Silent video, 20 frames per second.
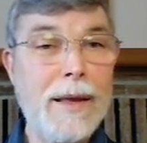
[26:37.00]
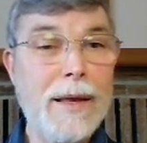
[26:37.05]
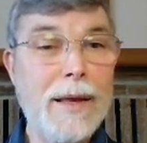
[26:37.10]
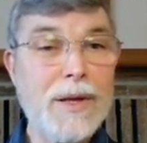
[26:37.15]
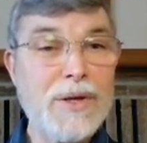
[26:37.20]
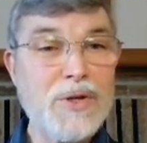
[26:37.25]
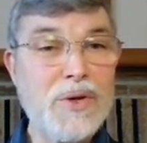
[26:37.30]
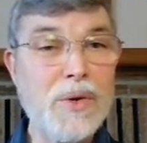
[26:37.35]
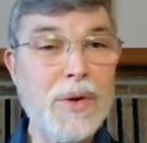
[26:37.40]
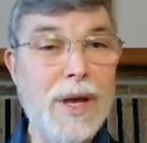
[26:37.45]

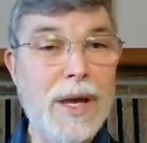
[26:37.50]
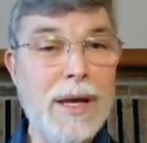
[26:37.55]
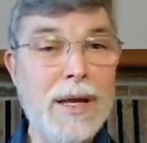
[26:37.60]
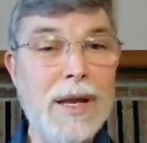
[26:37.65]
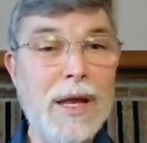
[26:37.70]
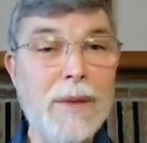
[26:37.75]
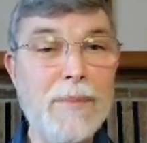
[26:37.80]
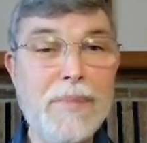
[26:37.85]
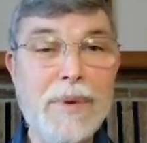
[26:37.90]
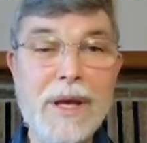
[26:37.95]
So
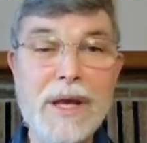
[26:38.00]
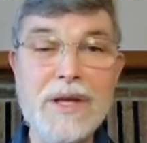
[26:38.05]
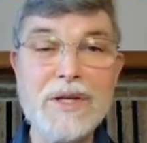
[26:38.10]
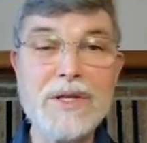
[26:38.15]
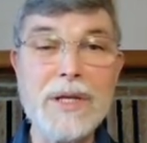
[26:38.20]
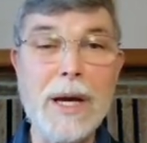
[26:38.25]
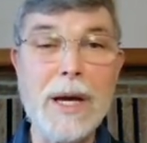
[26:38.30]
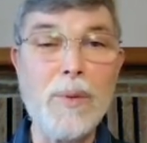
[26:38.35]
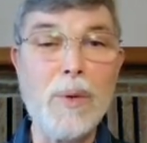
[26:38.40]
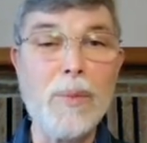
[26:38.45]
again, in
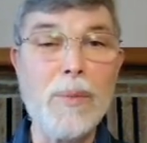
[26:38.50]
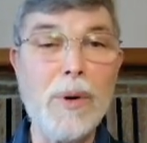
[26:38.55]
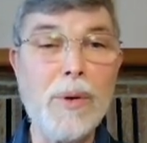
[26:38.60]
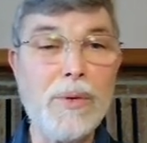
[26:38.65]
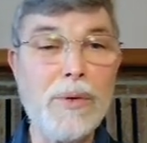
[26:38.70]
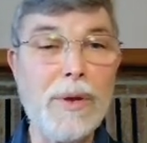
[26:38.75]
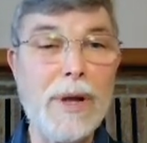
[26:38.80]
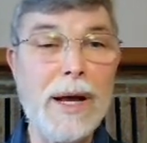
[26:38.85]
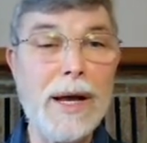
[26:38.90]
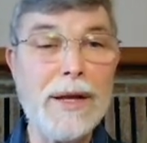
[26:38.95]
peace I will
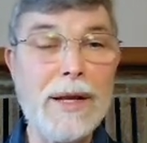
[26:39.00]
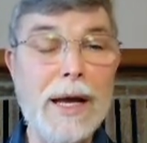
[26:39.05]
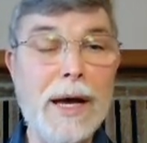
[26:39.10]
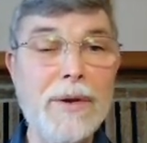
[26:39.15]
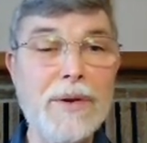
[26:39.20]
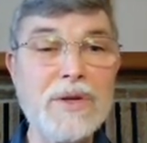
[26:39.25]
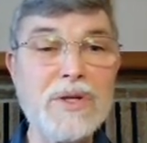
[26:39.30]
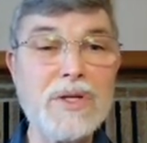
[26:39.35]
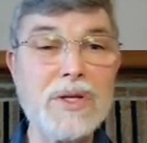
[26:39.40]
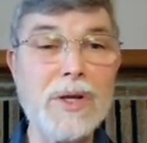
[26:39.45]
both lie
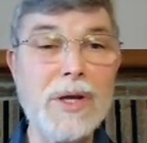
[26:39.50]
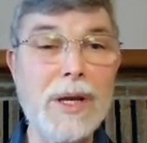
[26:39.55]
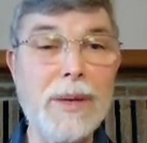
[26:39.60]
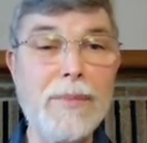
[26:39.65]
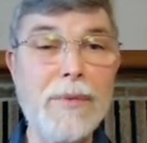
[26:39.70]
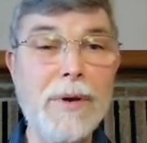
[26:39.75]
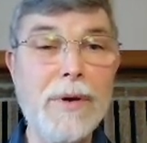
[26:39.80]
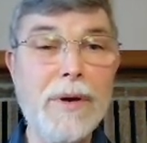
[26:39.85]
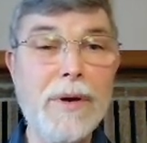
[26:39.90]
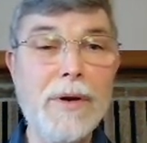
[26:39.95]
down and
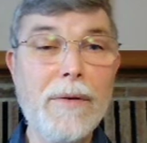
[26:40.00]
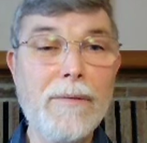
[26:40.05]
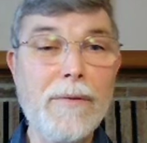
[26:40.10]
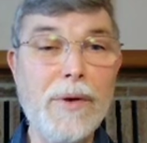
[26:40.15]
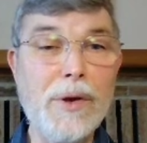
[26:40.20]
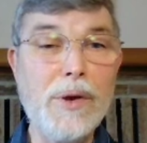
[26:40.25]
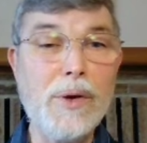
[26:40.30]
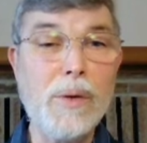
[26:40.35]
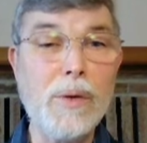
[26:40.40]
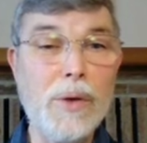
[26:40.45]
sleep.
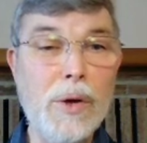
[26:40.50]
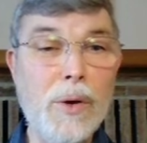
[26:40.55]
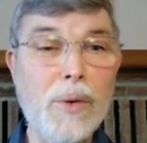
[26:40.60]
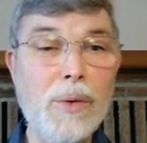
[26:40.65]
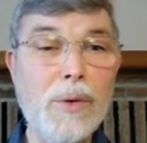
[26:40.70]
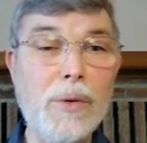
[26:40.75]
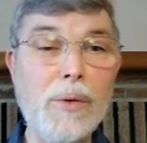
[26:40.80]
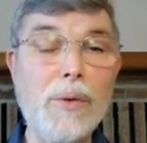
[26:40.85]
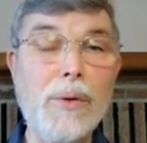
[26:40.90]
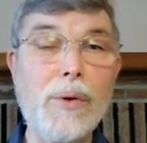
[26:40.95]
For you
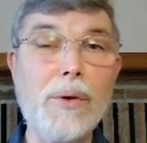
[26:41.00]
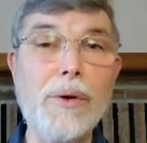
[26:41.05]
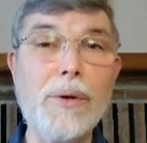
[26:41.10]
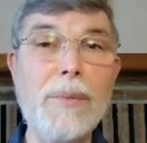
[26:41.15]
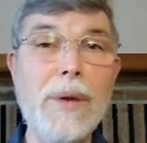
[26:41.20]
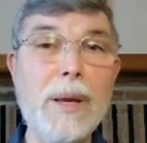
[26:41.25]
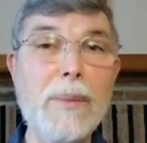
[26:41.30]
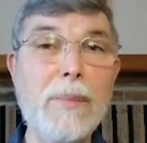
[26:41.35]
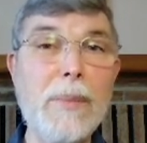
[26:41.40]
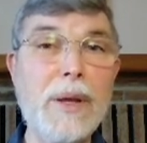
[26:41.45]
alone, O Lord,
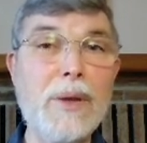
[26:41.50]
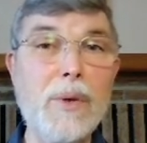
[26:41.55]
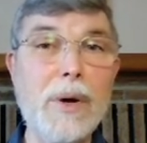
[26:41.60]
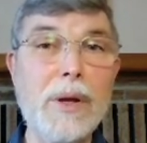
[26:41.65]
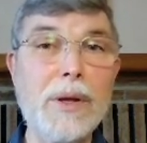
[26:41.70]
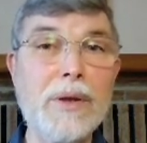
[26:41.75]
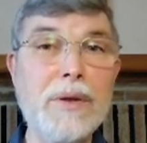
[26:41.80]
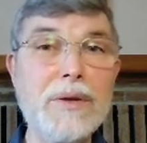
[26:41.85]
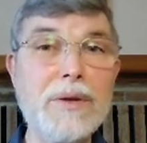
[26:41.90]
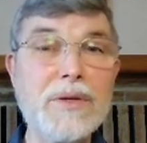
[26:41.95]
make me
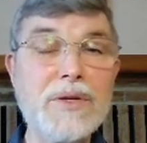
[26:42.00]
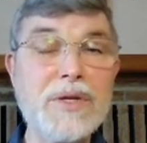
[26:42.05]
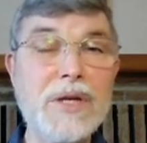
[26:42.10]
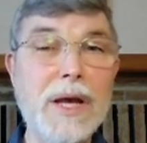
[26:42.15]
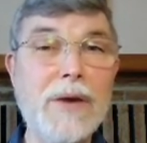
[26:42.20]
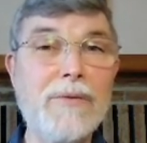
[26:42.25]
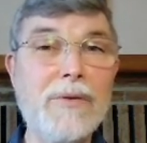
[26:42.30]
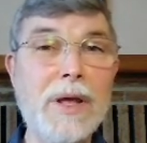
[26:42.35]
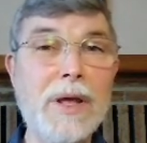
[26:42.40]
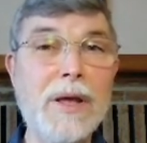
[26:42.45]
dwell in
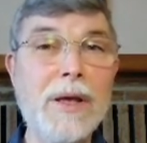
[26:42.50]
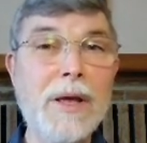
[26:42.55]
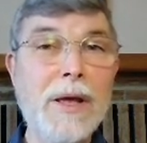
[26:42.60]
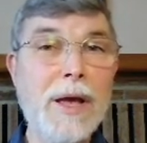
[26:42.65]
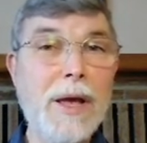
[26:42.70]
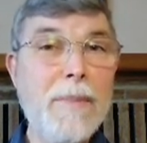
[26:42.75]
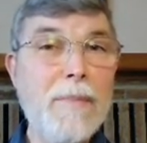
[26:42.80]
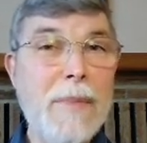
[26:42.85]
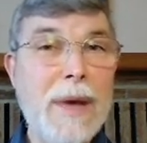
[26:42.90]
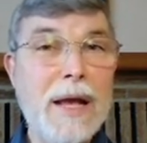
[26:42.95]
safety.
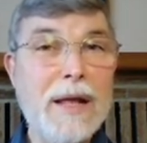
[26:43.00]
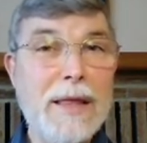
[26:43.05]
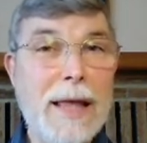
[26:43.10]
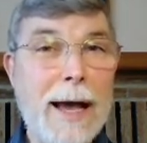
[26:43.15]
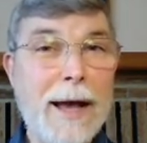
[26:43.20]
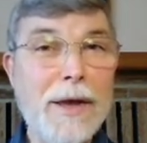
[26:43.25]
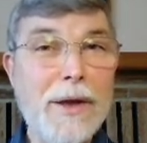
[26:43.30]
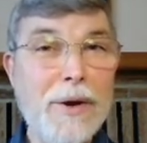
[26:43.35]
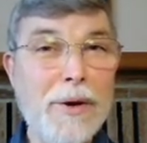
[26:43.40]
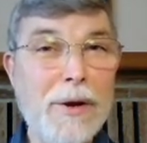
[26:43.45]
Make
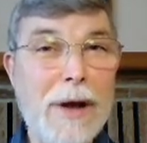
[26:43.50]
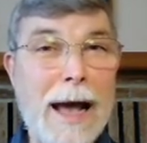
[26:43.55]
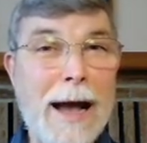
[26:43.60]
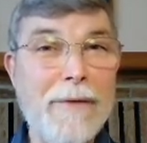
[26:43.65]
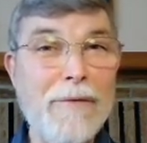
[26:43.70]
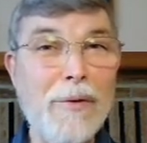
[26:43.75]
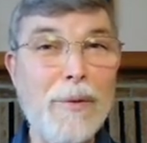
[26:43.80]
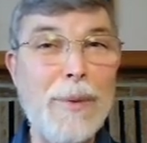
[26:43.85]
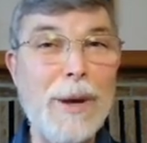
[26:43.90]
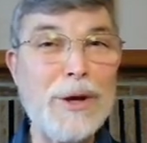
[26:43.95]
that your
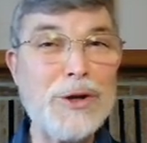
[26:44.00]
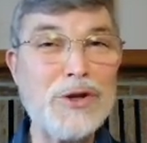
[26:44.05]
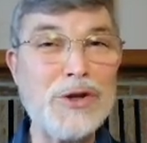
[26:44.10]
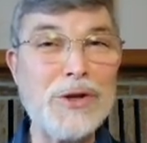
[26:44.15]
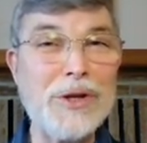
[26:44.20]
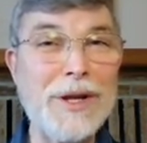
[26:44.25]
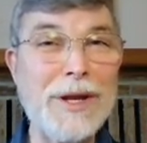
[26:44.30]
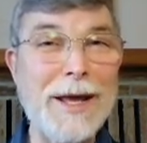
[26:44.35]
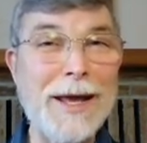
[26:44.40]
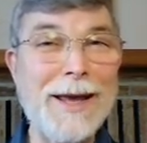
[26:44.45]

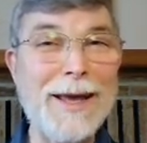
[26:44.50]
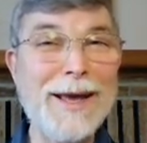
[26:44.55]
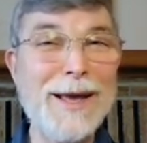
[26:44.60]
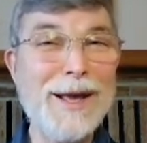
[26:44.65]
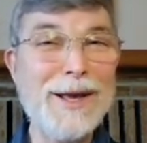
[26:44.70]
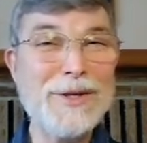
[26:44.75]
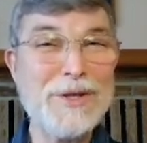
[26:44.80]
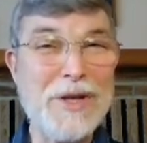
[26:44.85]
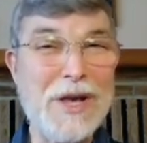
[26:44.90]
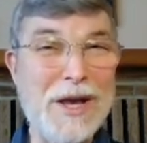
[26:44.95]
affirmation today.
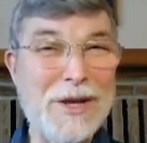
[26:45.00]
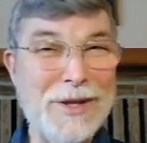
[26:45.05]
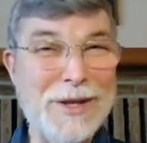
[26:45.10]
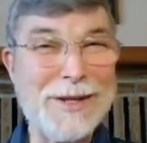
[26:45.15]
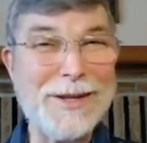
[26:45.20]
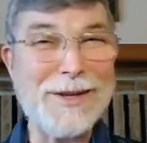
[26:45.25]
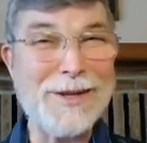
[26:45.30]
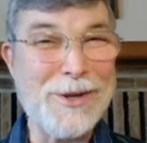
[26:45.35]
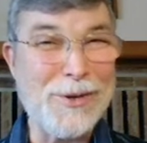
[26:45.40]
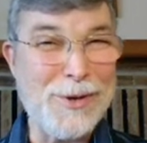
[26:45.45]
Say
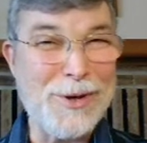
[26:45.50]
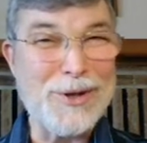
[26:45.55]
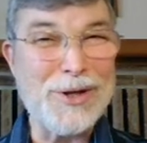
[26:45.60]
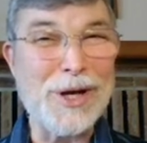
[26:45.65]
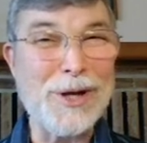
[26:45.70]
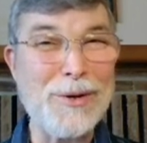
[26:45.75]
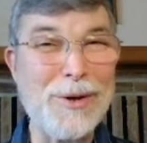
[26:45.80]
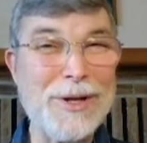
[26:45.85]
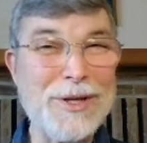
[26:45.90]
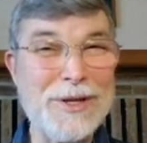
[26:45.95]
it to
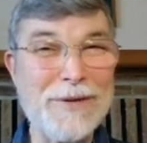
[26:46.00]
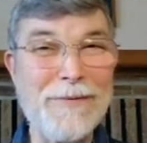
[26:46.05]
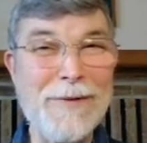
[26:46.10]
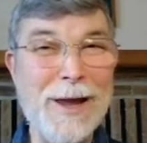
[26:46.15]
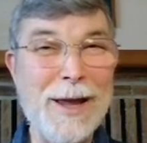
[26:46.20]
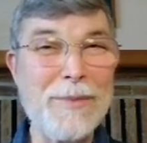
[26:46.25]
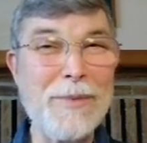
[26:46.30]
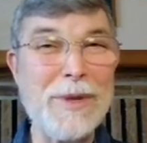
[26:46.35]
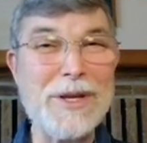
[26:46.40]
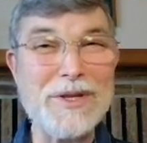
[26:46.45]
each other as a
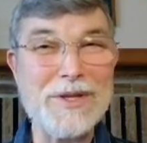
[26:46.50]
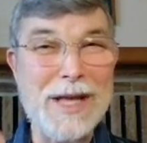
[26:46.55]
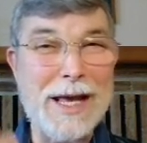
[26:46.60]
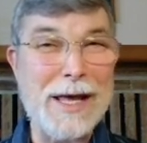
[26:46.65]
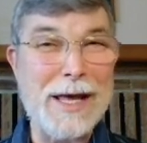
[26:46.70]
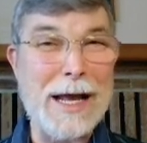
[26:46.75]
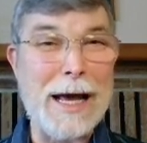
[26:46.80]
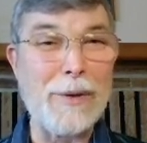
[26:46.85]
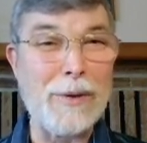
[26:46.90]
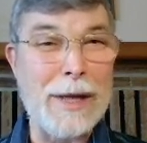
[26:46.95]
family.
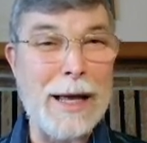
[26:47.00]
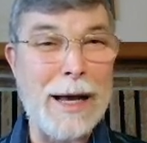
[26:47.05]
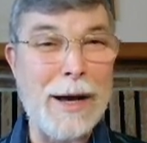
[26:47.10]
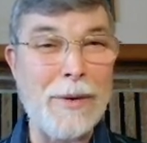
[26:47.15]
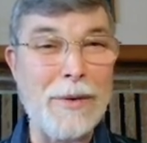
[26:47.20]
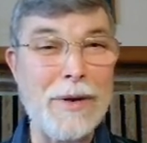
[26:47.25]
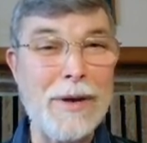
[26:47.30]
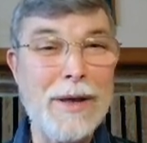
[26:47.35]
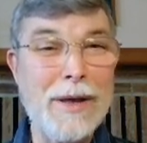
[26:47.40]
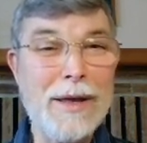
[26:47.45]
Say it out
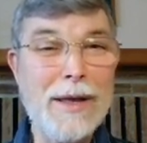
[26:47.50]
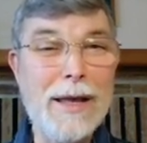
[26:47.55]
loud.